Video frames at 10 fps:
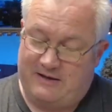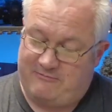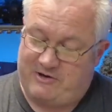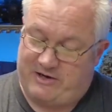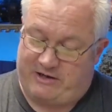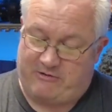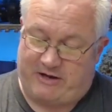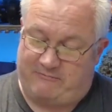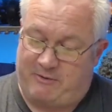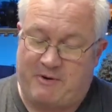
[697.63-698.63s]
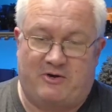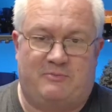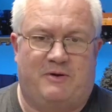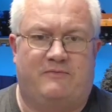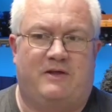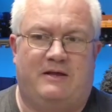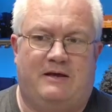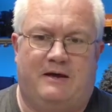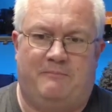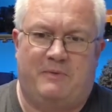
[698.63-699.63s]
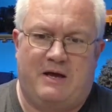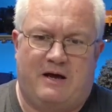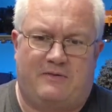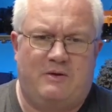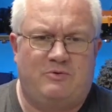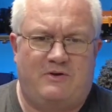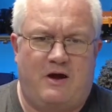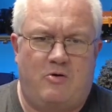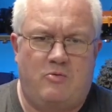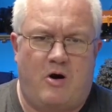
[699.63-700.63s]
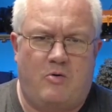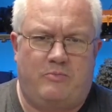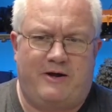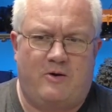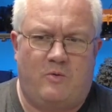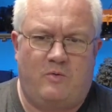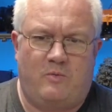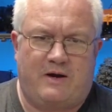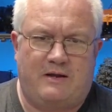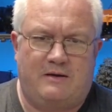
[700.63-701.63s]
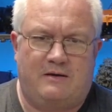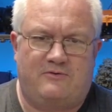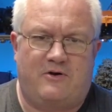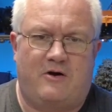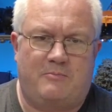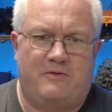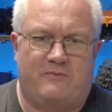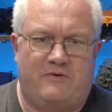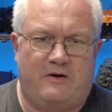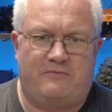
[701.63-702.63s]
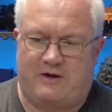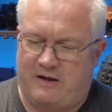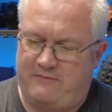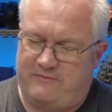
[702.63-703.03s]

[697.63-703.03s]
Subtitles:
really great. Reminds me of the, I think, was it Holbrook Hall, the one in Scarborough that fell off the cliff?